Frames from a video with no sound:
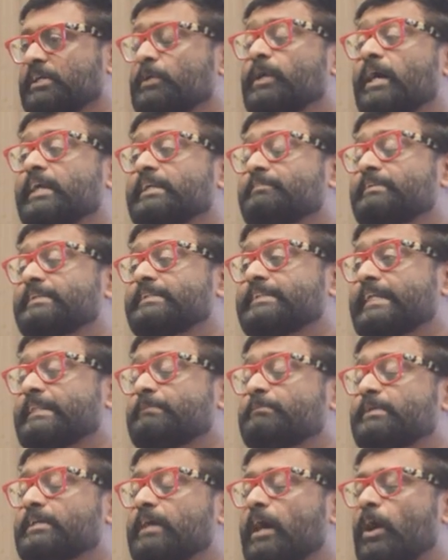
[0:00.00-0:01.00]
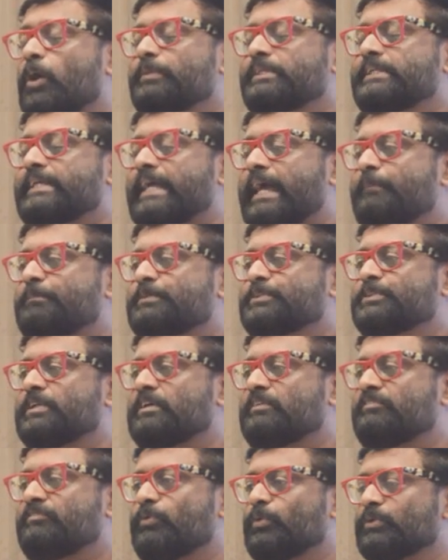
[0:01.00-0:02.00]
You can't even tell me how many apps
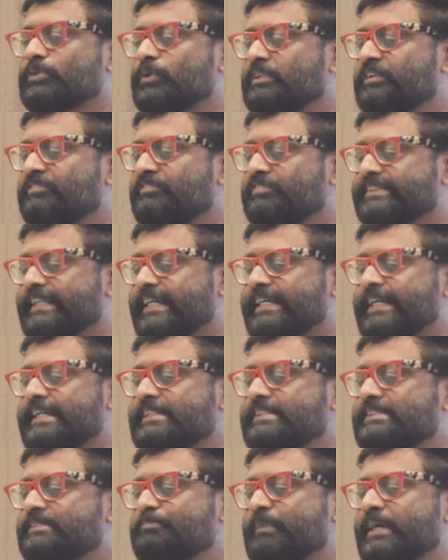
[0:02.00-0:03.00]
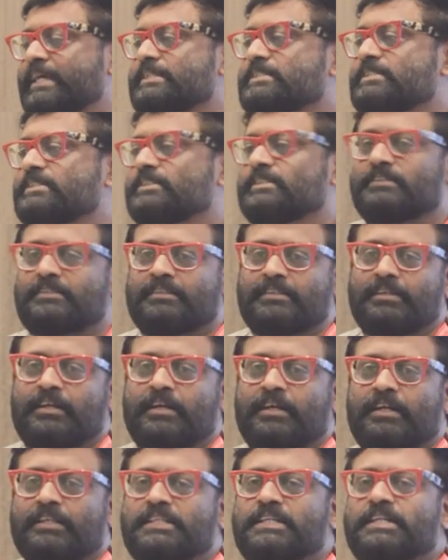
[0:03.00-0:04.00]
you have phone on the second page,
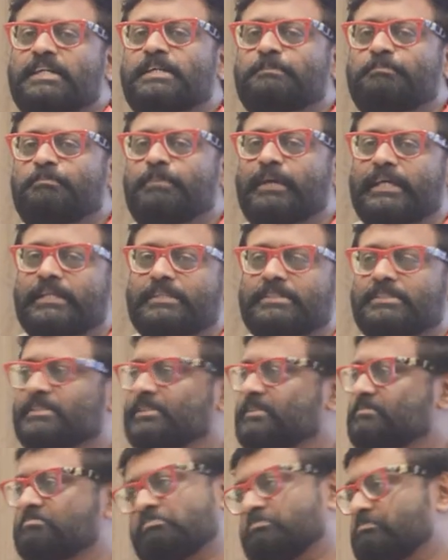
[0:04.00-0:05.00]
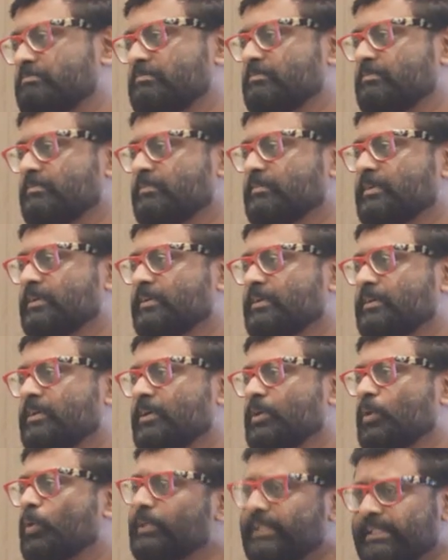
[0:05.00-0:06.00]
third page.
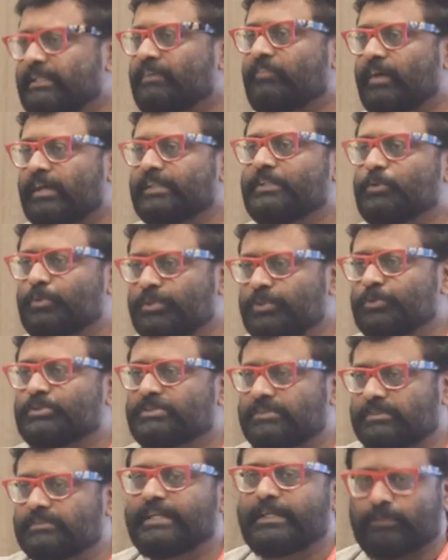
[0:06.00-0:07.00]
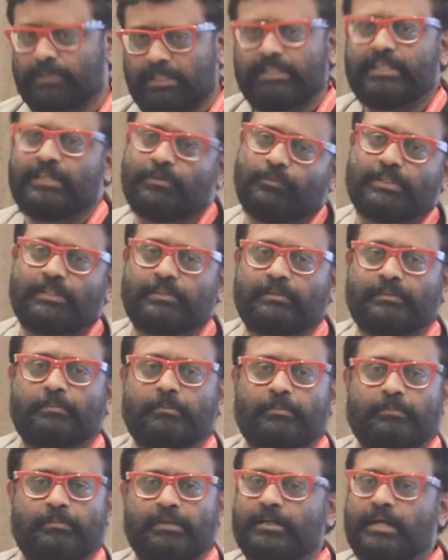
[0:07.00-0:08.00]
Only the one you use regularly you will
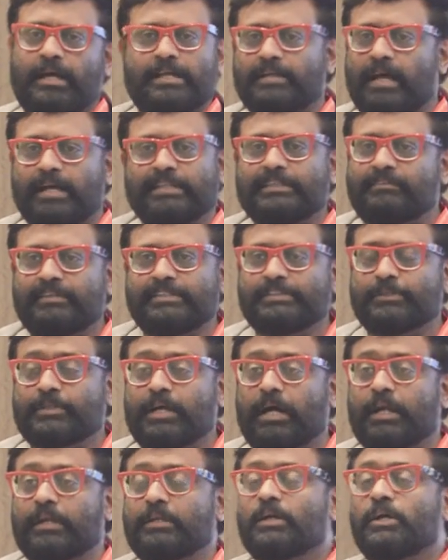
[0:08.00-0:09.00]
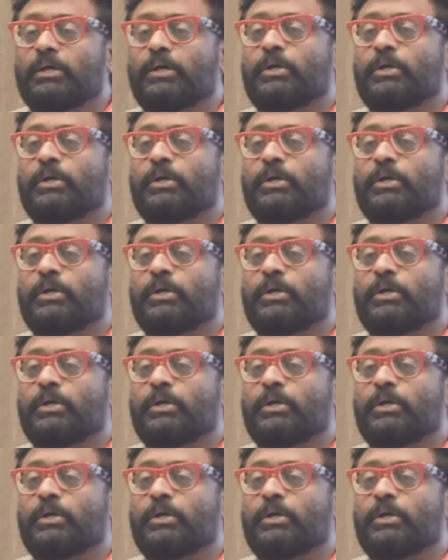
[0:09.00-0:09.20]
remember, otherwise you can't.